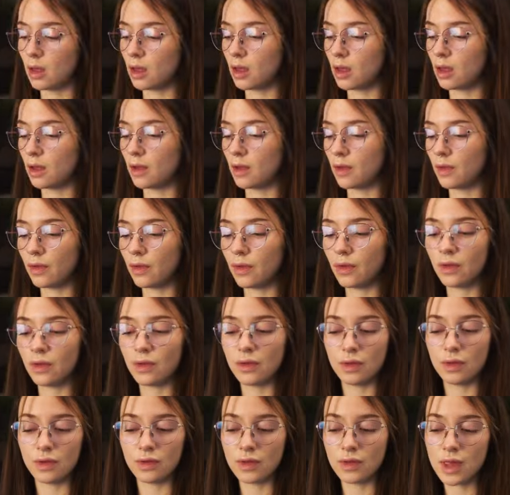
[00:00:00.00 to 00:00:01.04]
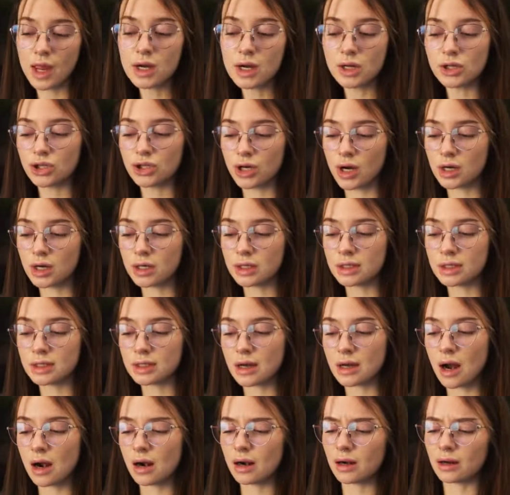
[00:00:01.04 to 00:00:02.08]
Their charts
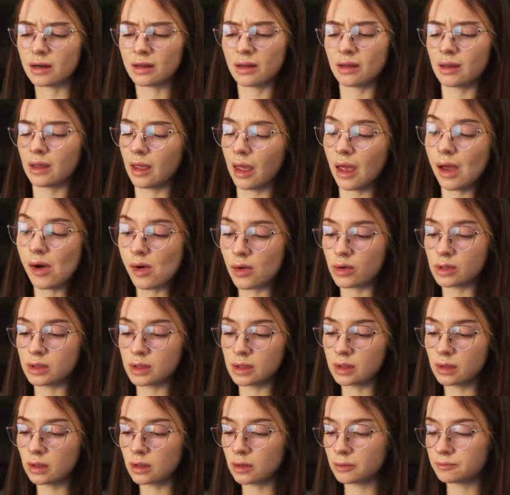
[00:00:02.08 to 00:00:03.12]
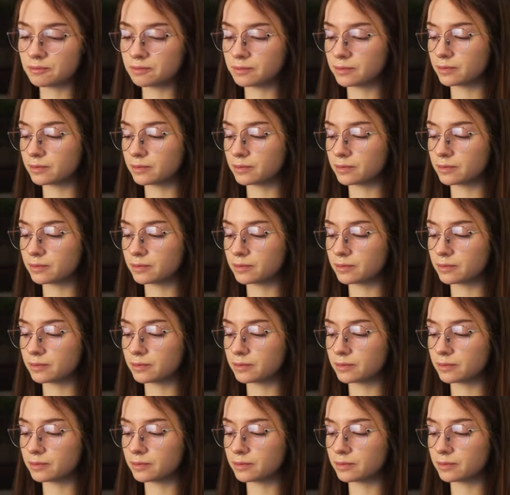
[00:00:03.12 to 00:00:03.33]
are chaotic